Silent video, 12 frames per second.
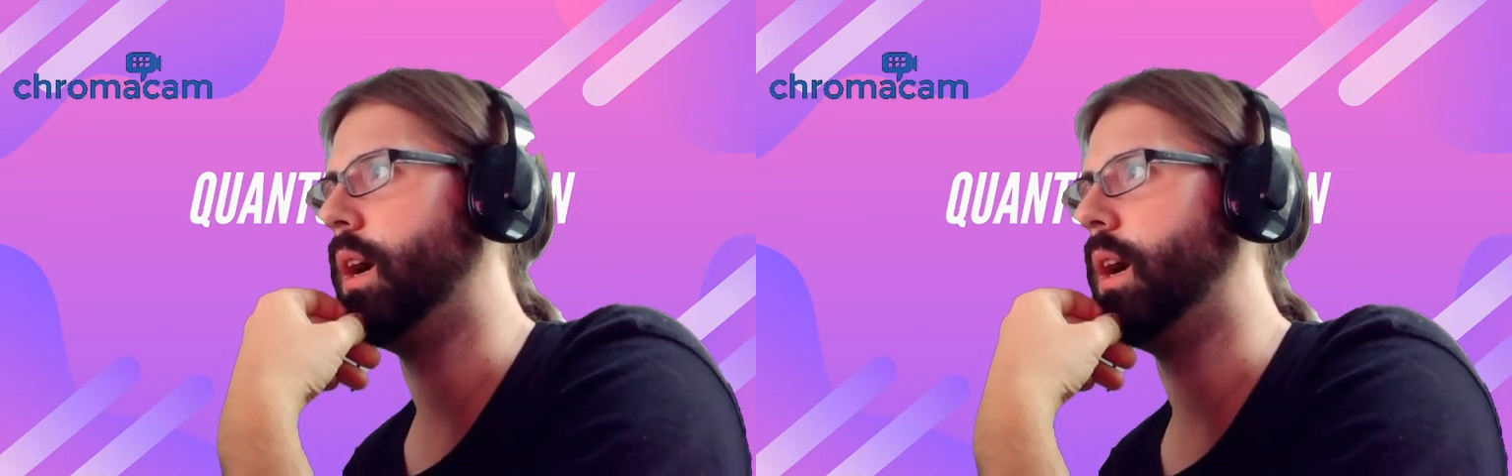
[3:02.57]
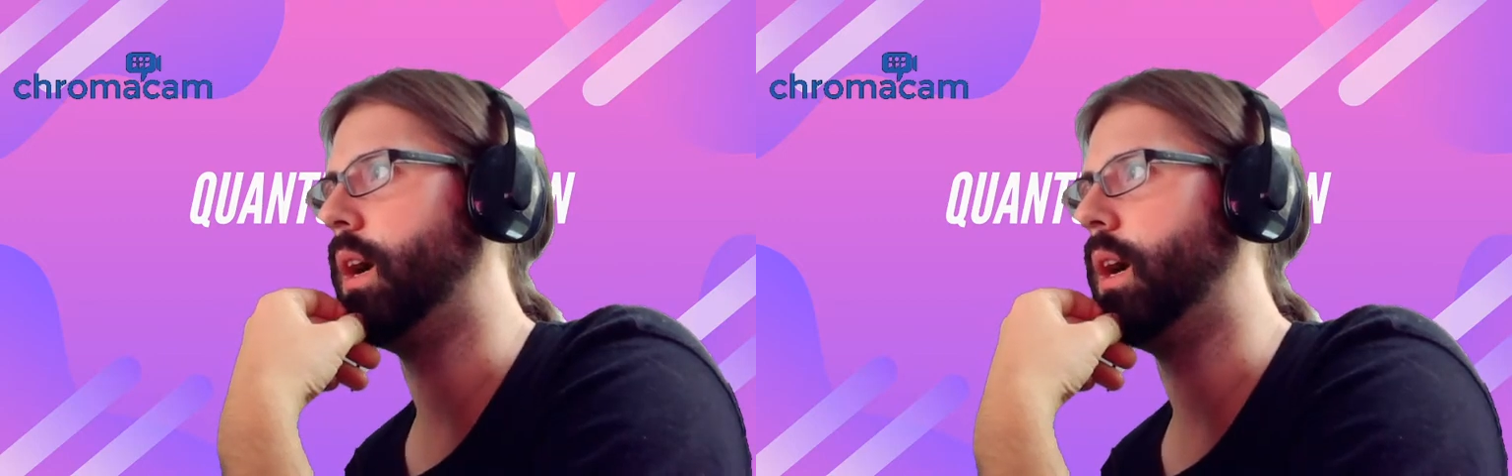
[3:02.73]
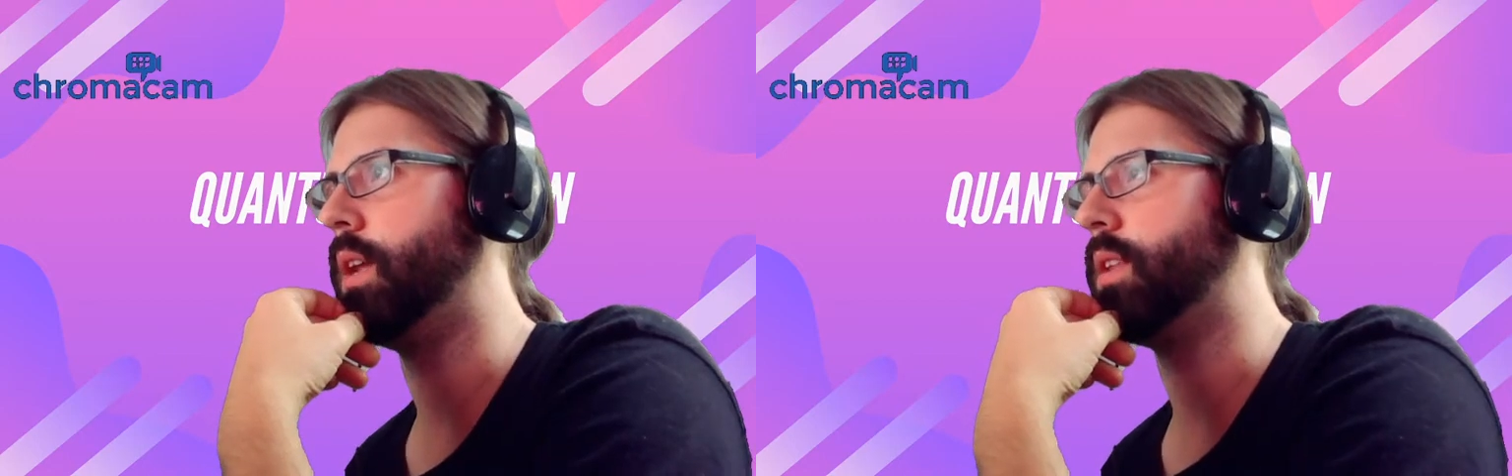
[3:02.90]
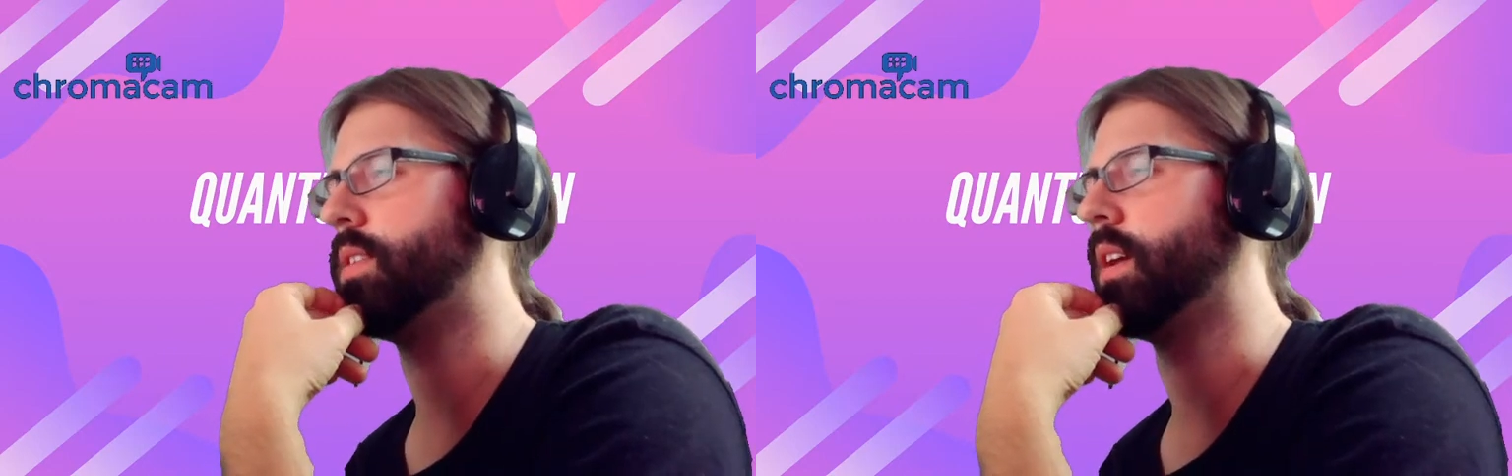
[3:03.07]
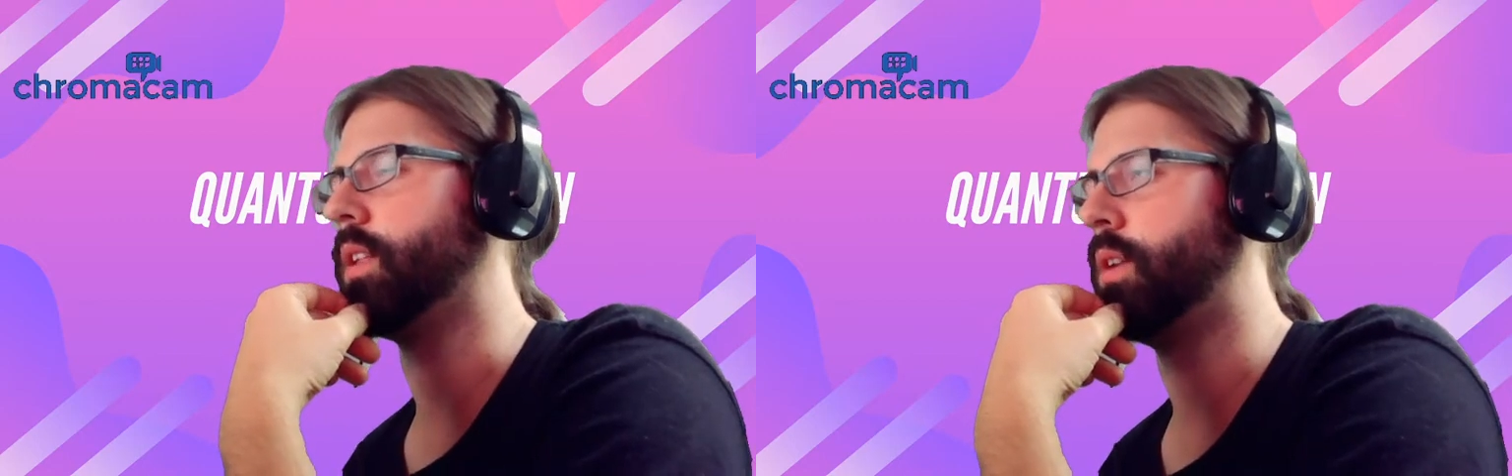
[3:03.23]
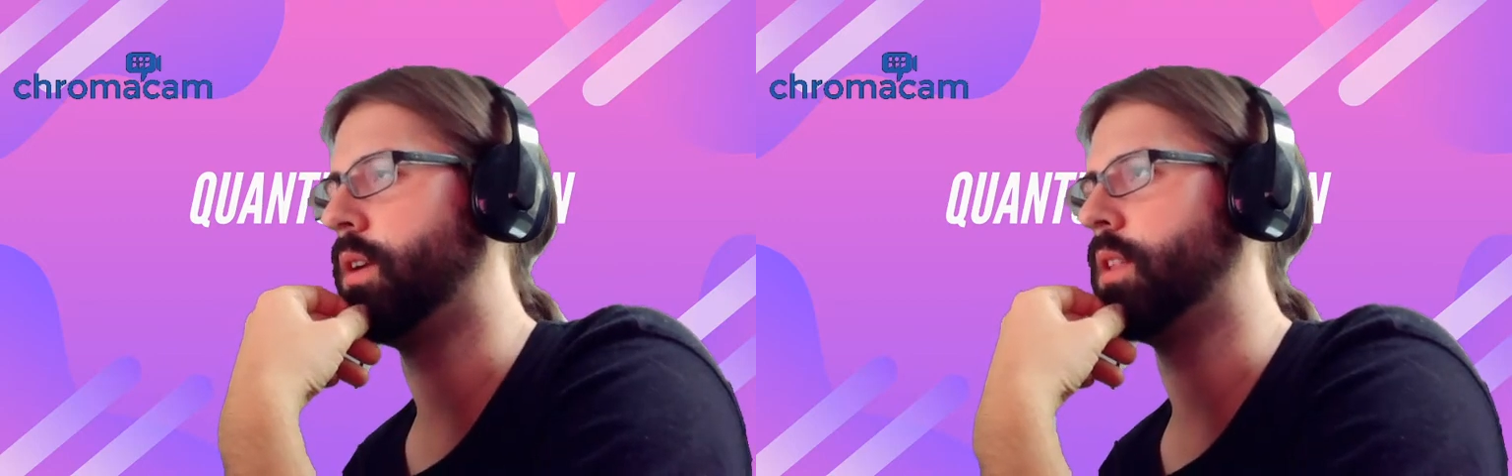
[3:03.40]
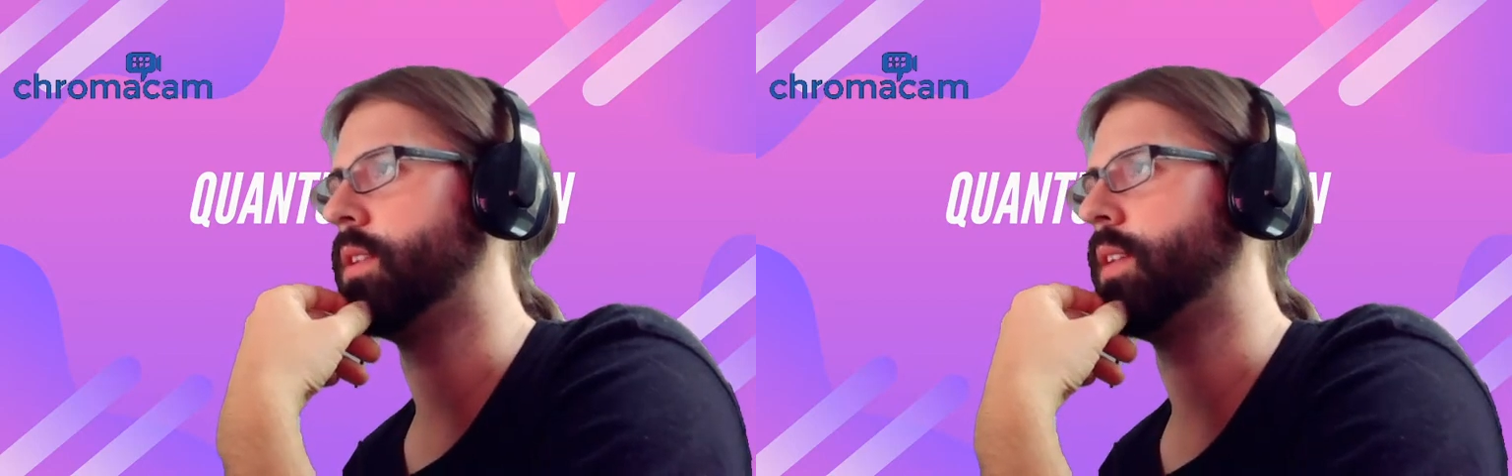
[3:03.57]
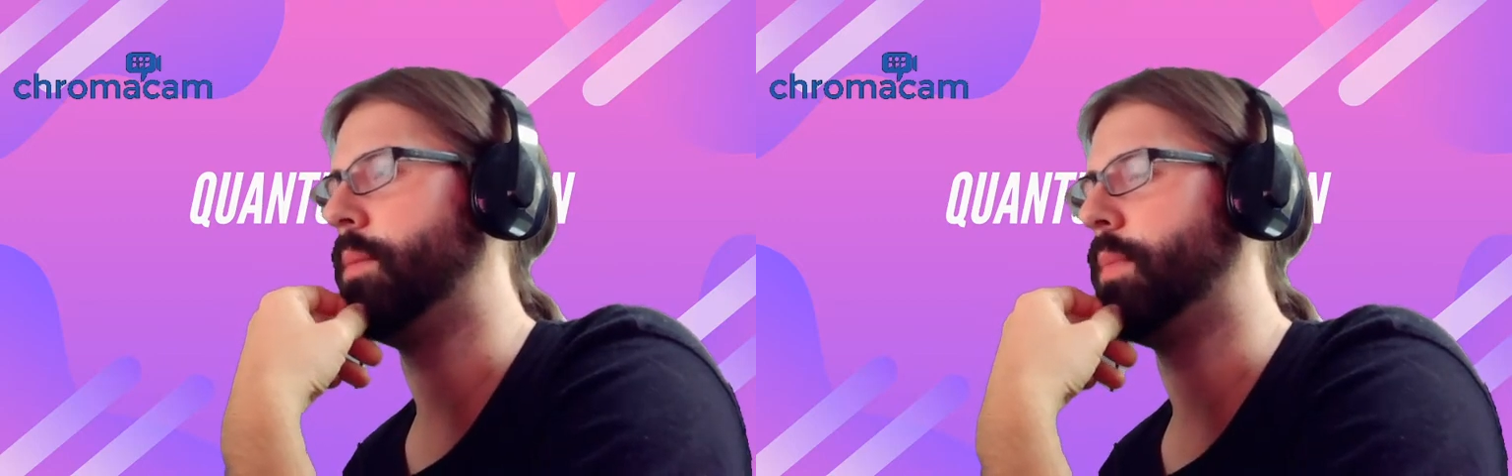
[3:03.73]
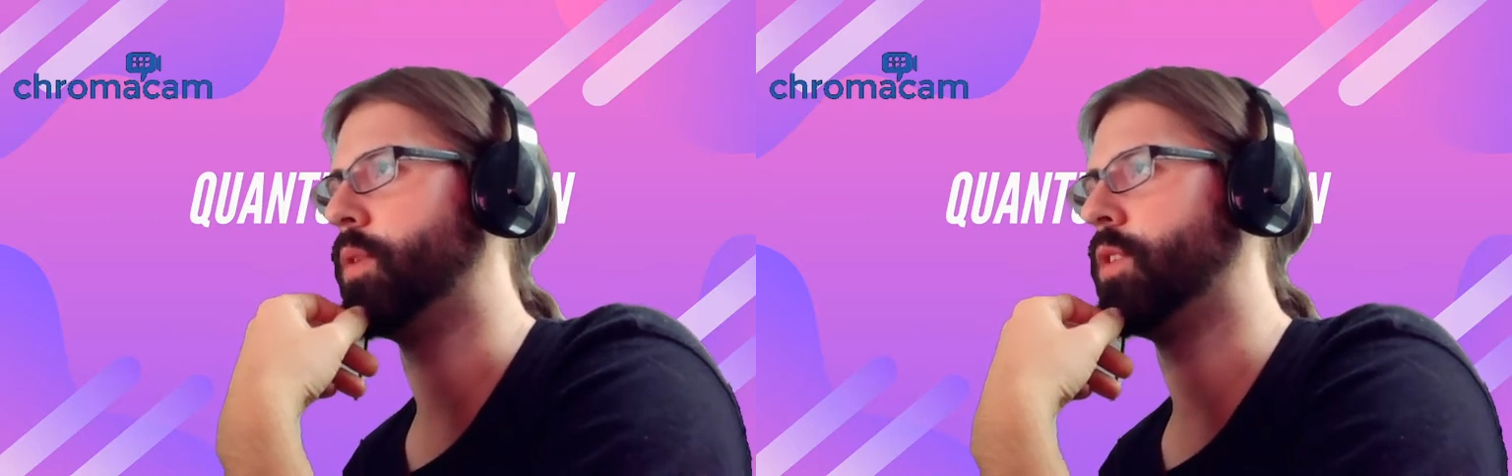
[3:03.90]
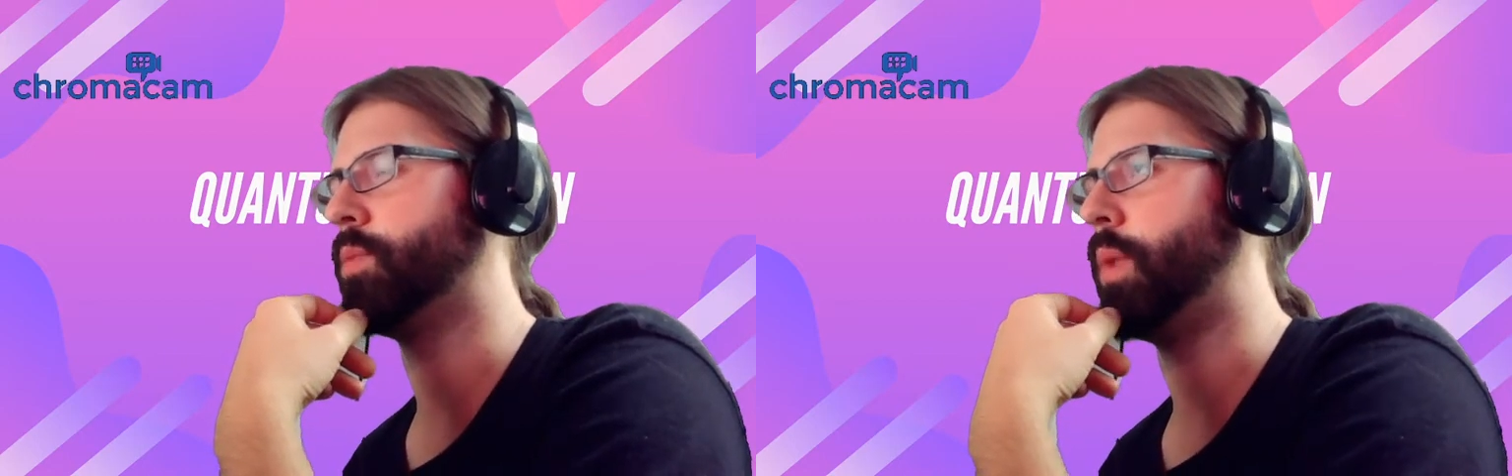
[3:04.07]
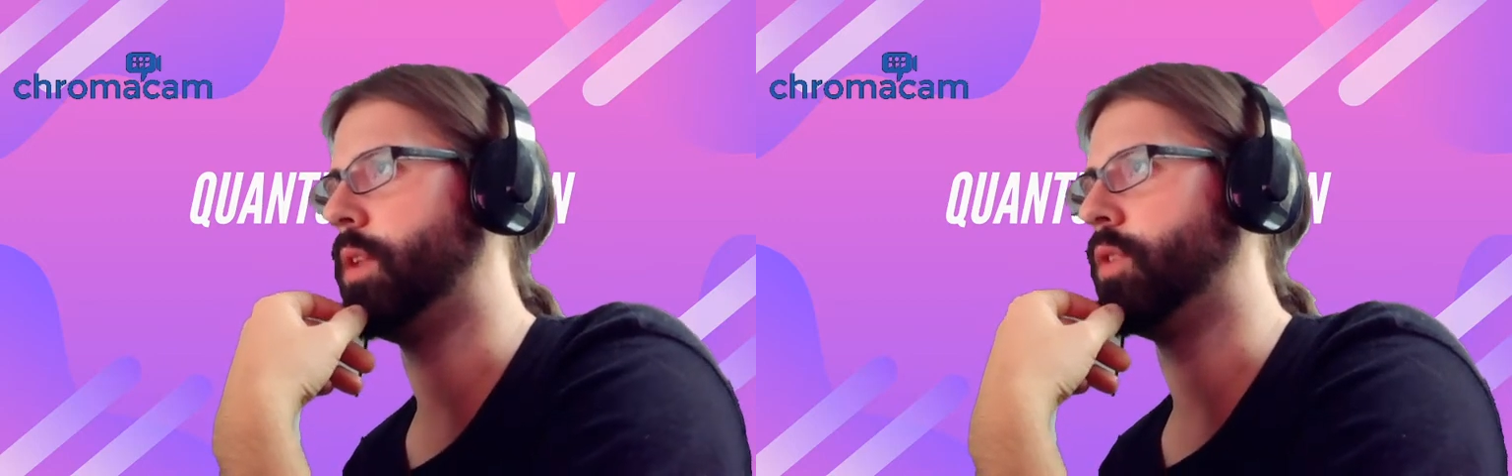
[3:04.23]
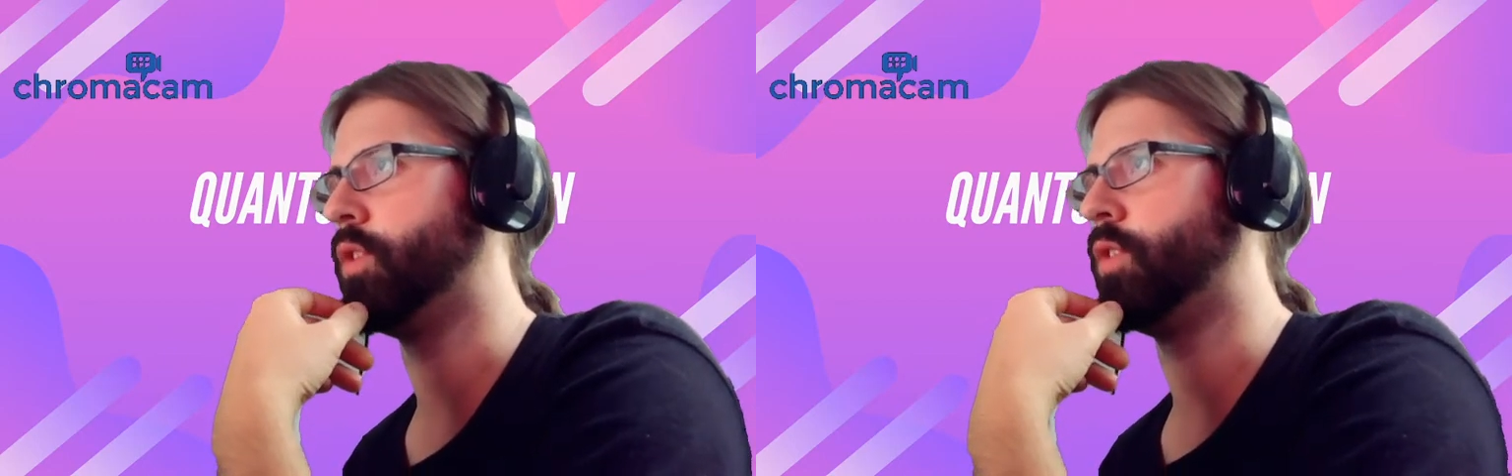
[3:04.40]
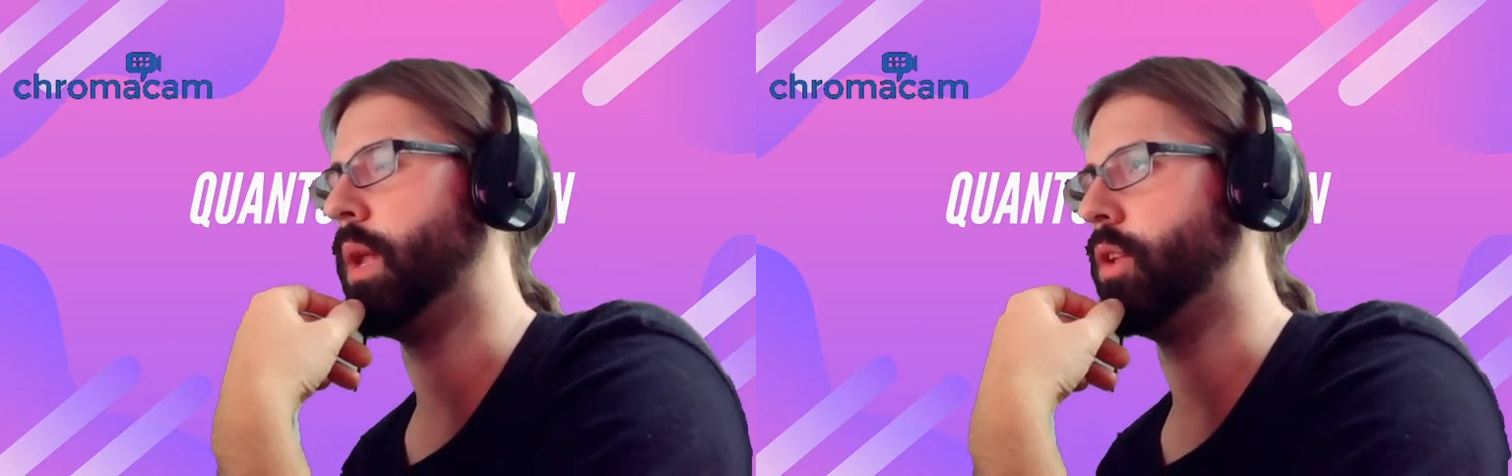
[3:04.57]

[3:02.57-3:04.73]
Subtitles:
It sucked a lot of the time that I was planning to spend